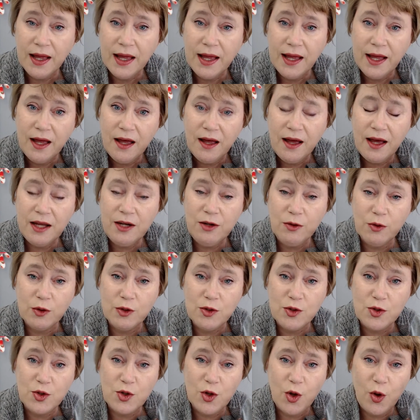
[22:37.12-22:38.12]
and
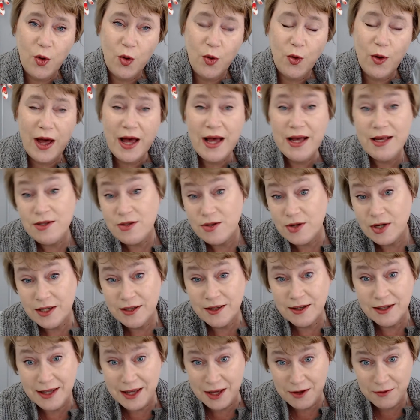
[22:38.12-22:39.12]
also as a little
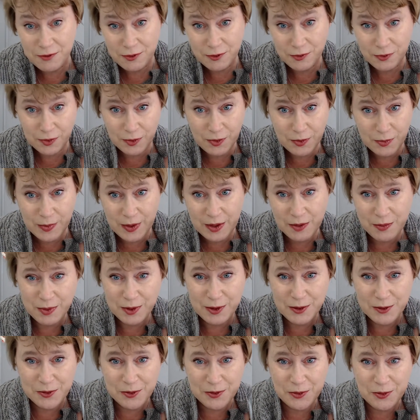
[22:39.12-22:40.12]
gift for the people
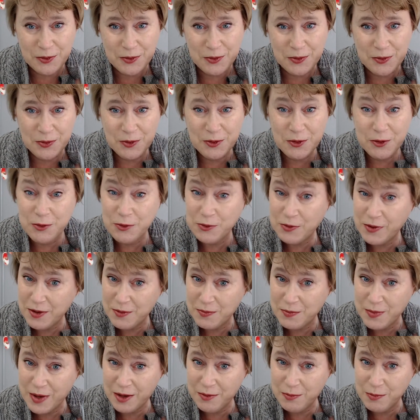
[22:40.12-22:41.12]
who read
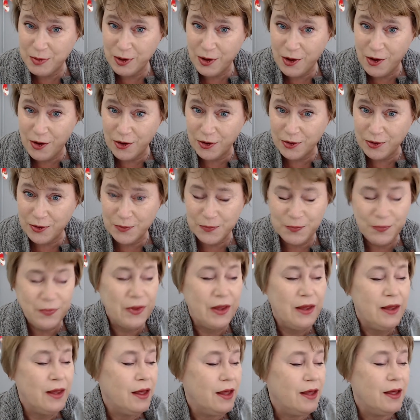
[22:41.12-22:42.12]
my blog.
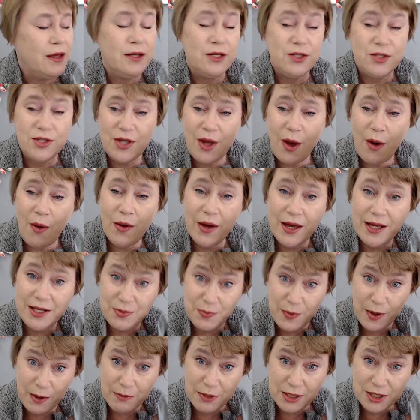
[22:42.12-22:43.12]
So it's
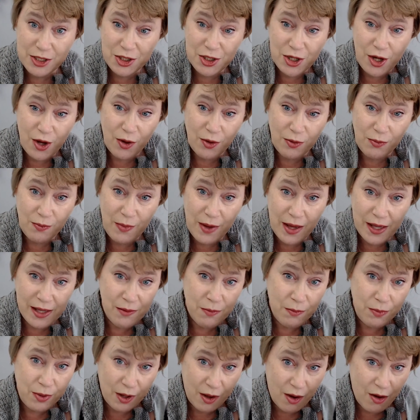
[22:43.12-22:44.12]
published on my
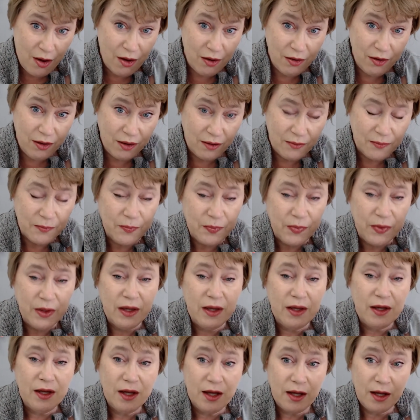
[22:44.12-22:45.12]
blog.
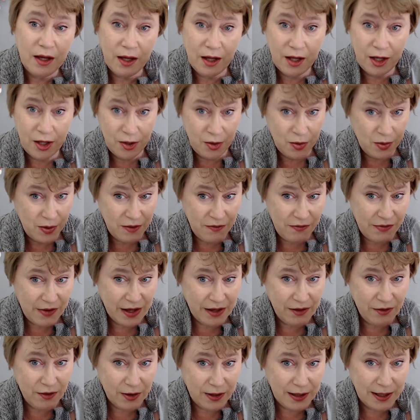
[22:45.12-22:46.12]
You can find
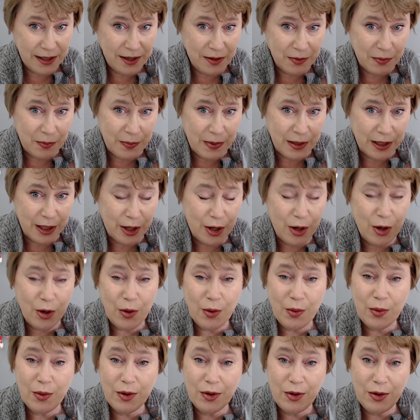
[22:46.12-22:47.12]
the link
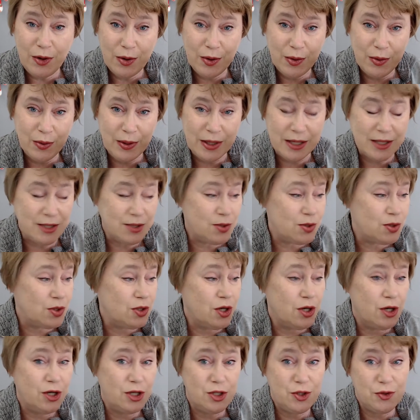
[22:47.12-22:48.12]
below, or you can
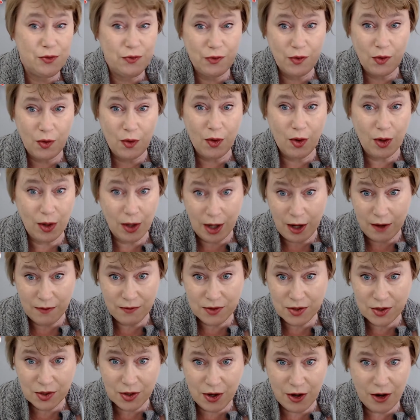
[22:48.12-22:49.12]
search for love
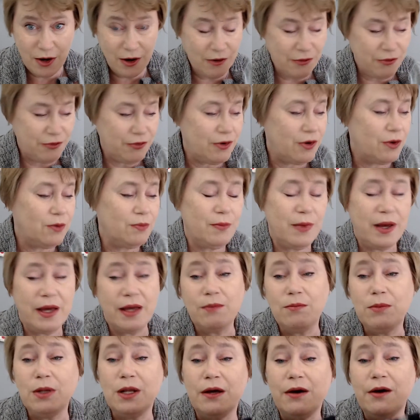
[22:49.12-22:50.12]
scarf on my
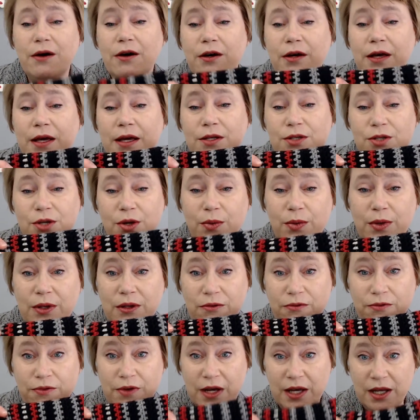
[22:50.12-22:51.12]
blog and you will
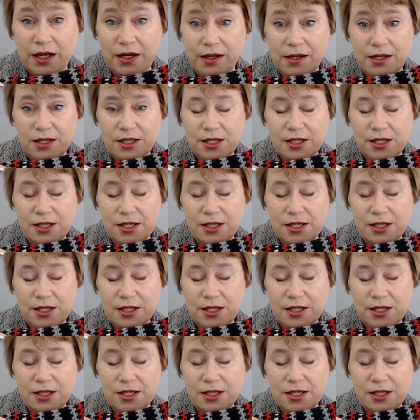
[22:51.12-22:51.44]
find it.